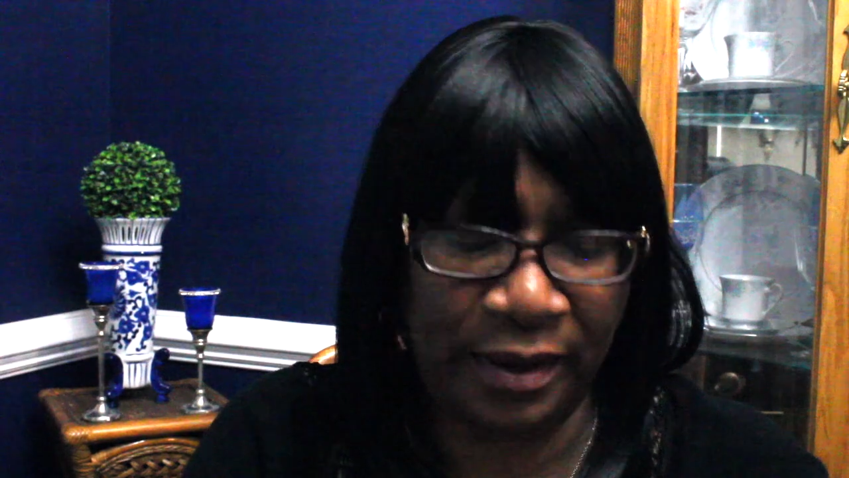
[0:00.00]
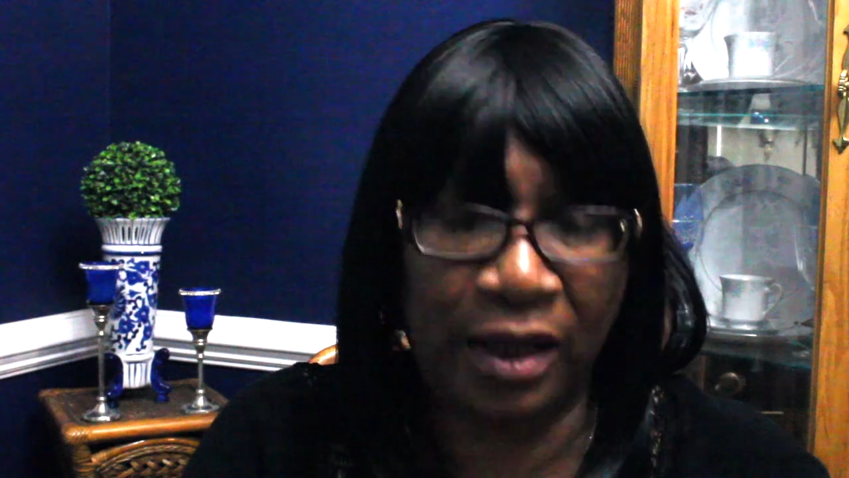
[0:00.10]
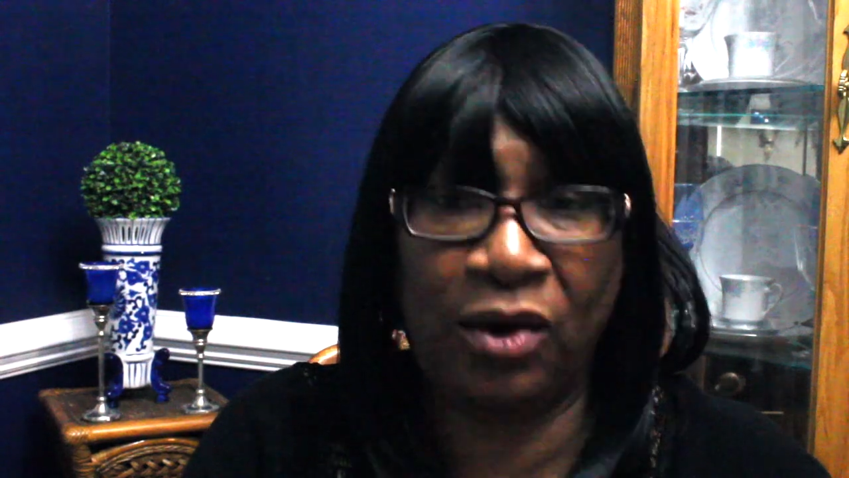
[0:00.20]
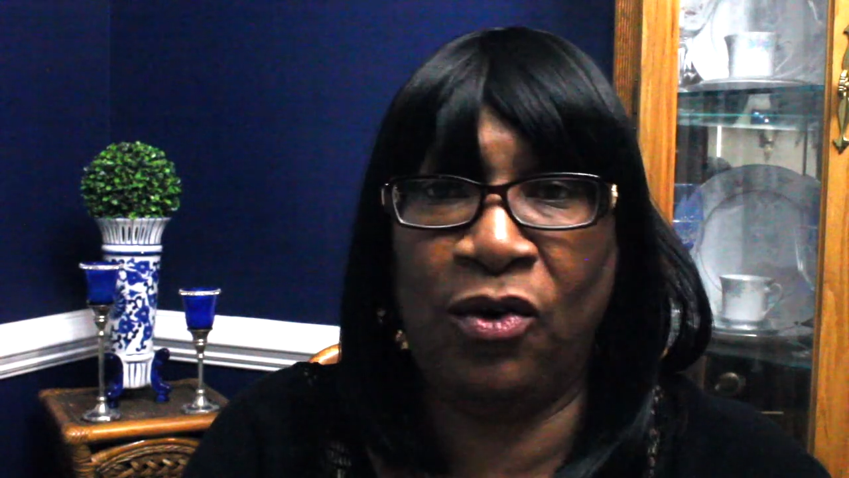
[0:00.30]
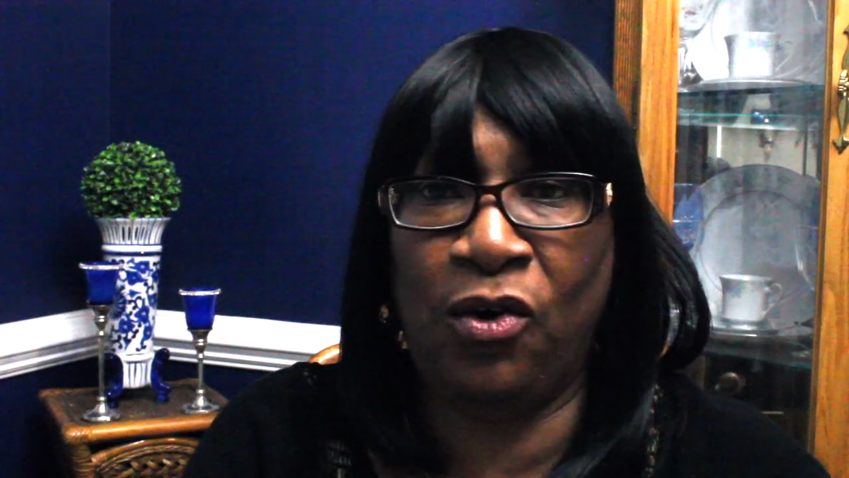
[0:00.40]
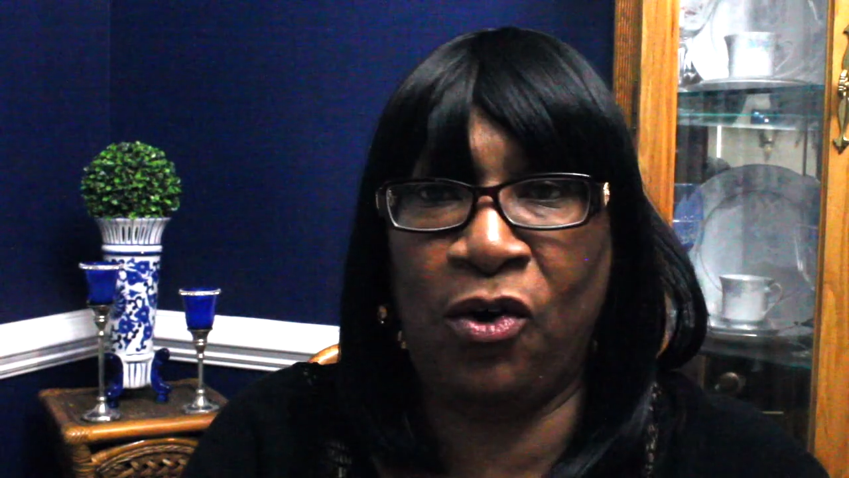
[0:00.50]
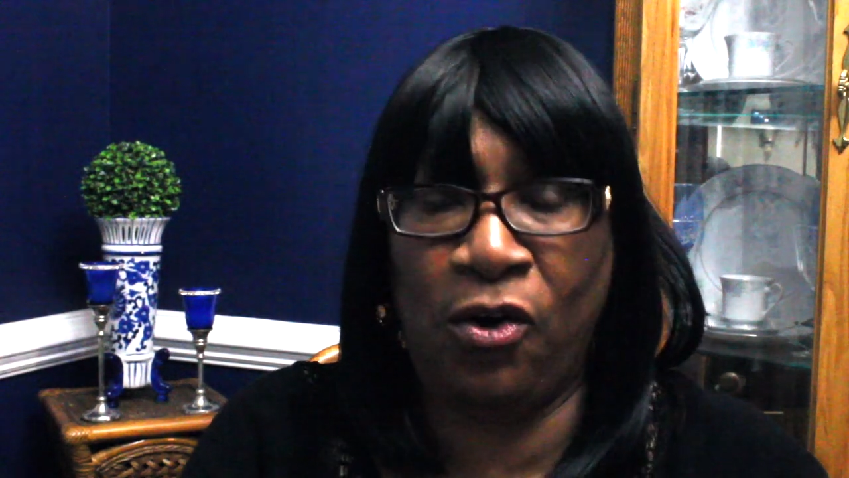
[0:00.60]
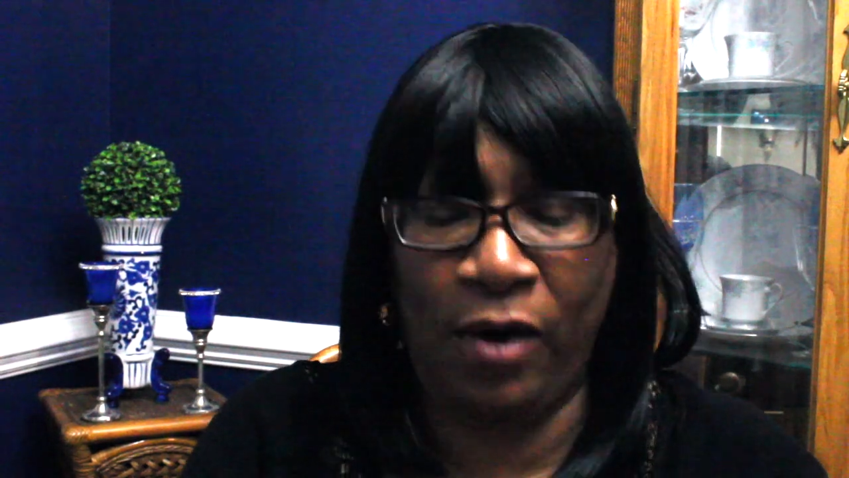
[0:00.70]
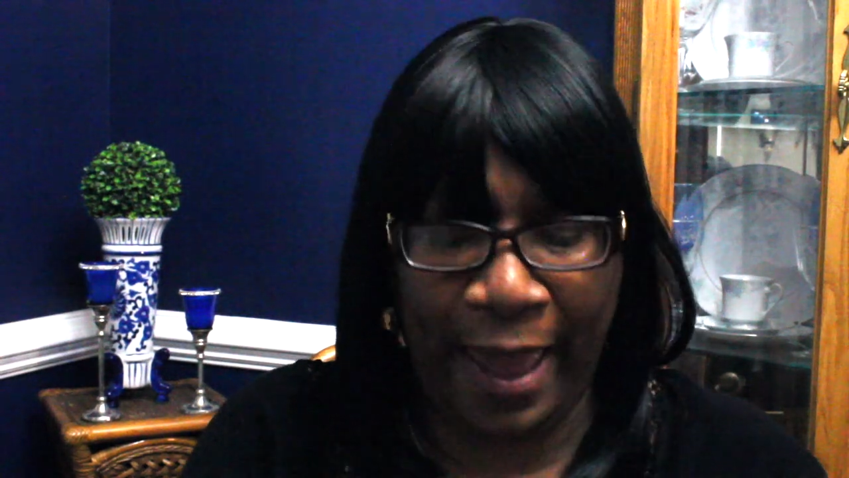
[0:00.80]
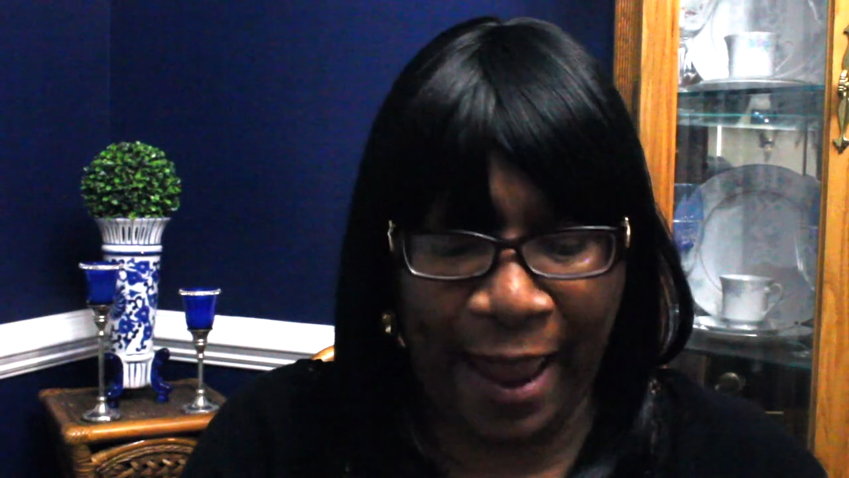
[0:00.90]
and they are
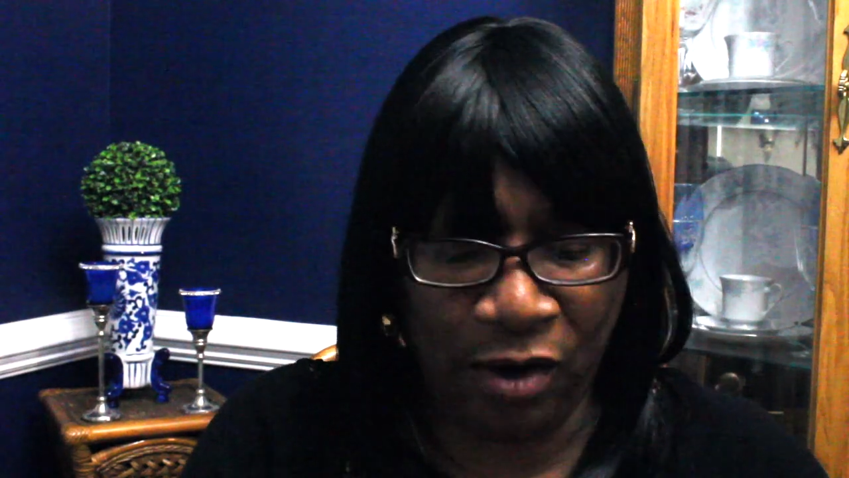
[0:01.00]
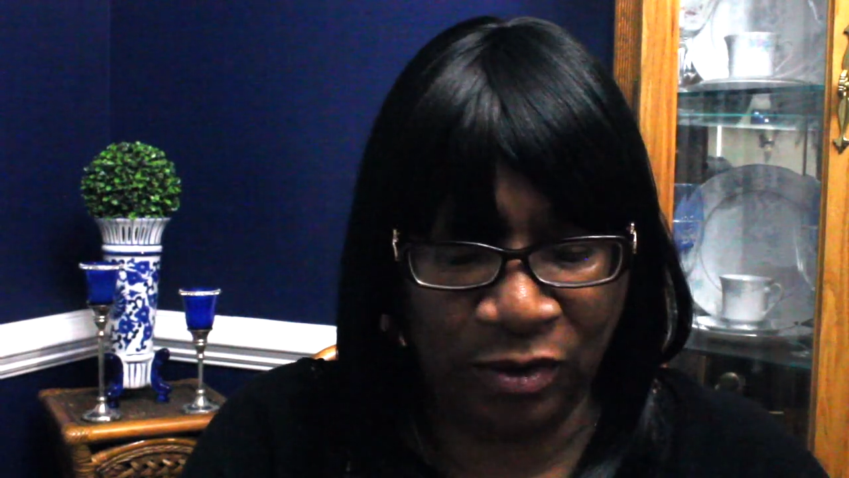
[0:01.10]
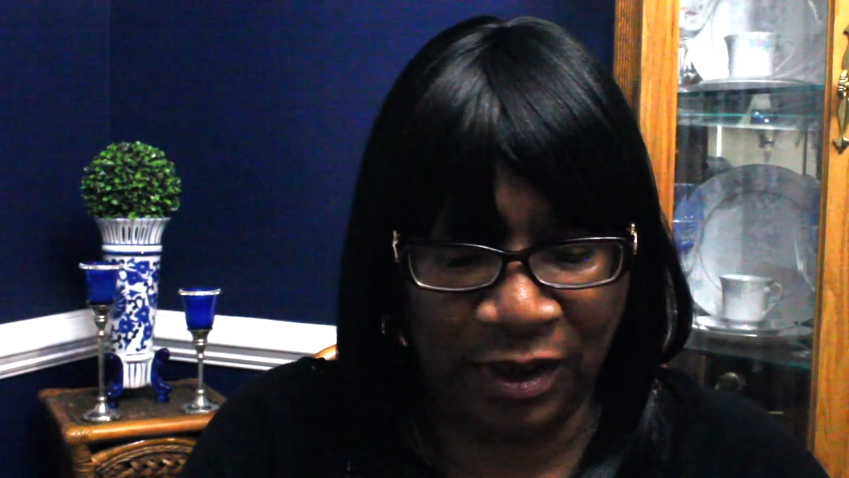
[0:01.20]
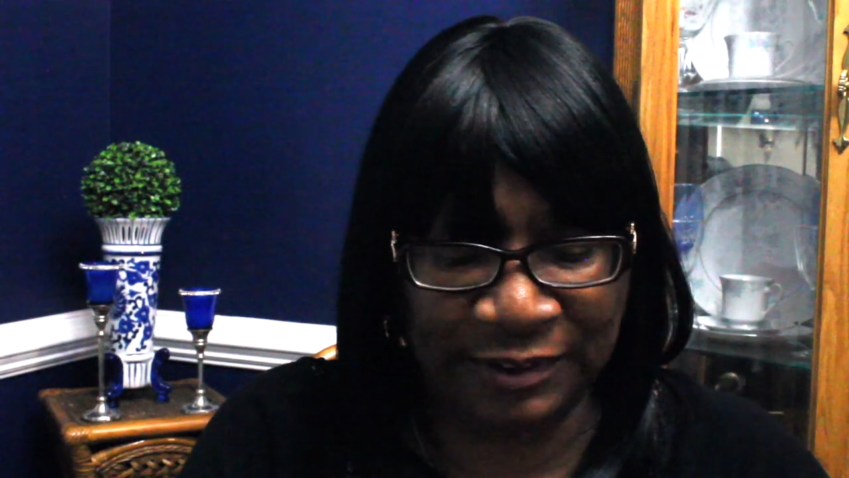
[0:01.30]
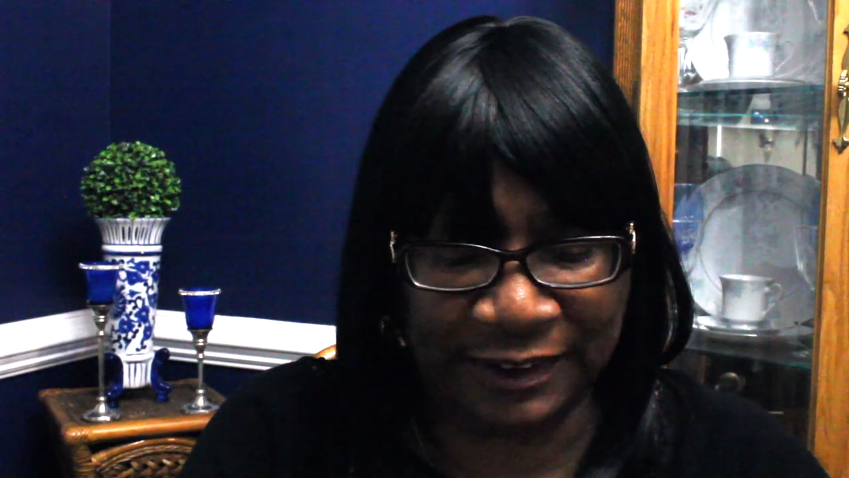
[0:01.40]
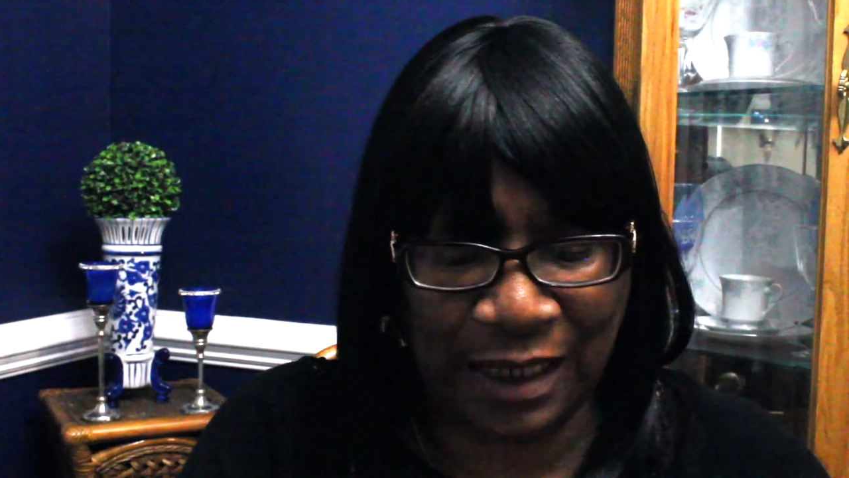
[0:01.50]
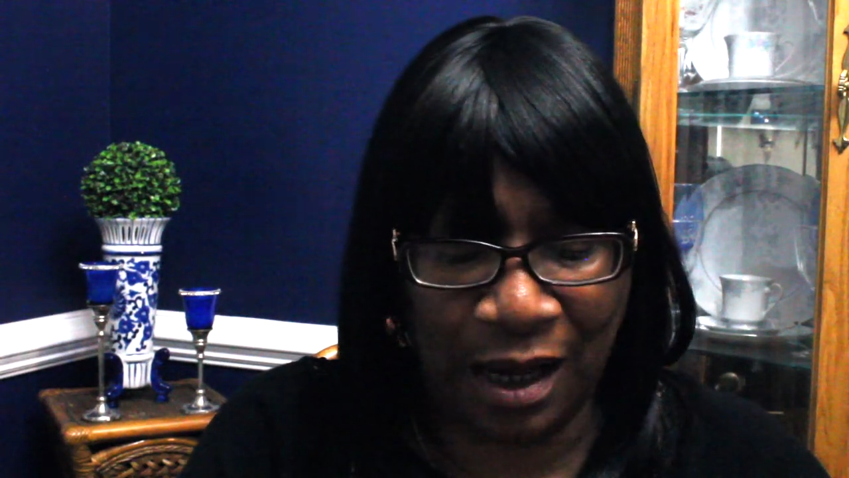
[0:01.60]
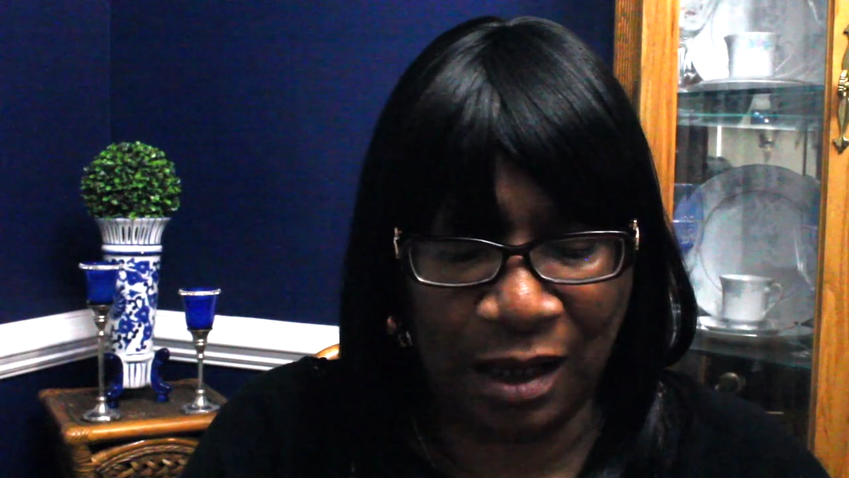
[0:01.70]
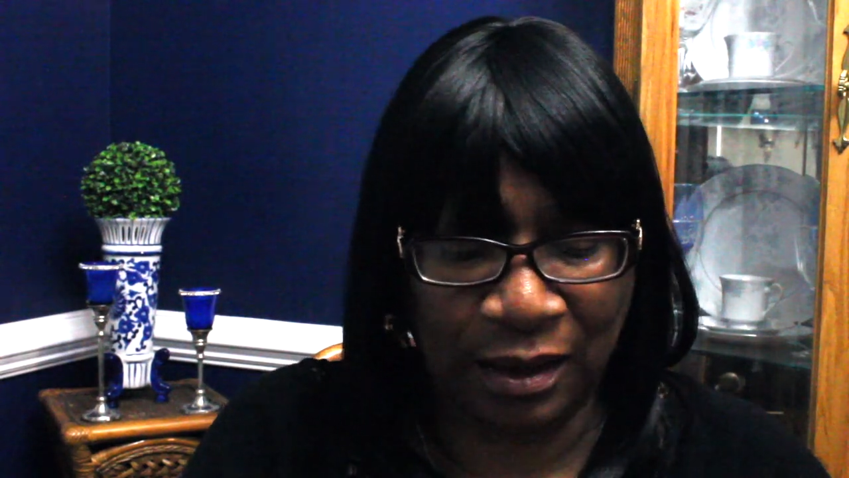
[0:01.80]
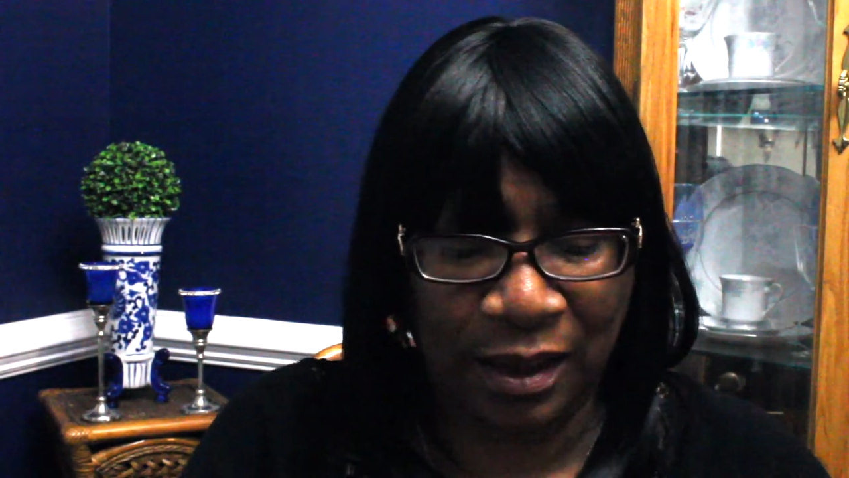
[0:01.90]
all out of
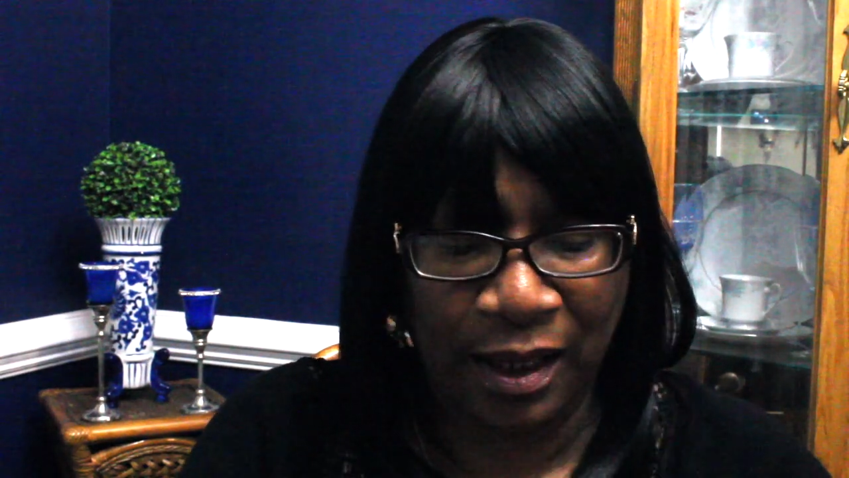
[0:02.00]
stock.